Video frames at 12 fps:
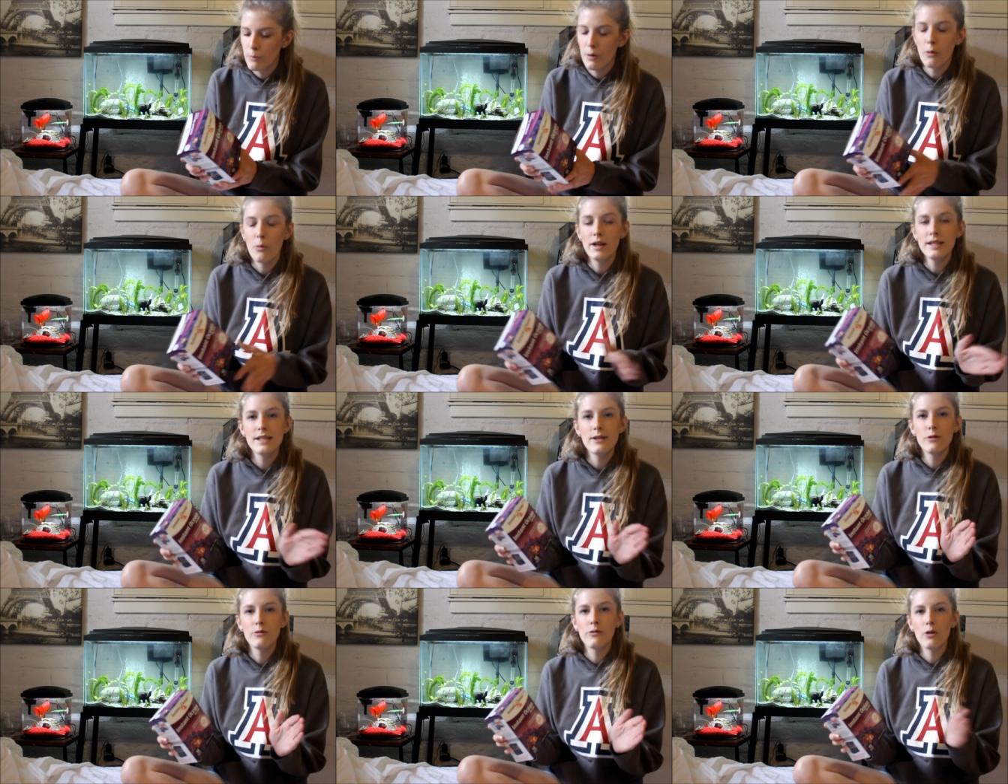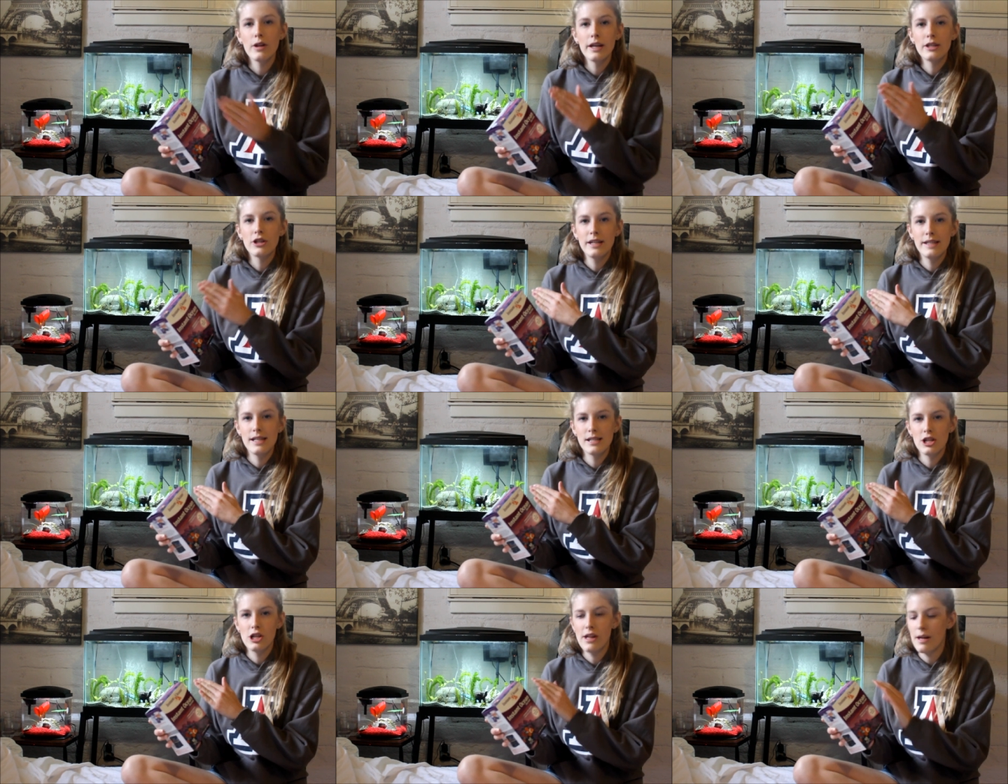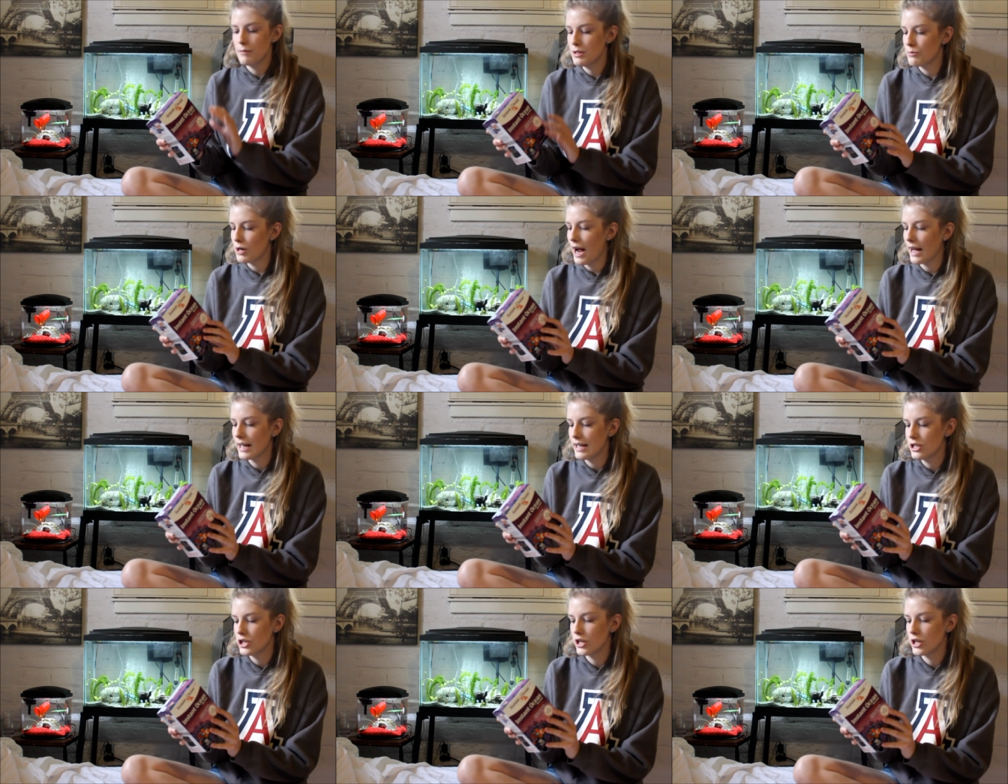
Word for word: but once you fully transition them to brackish,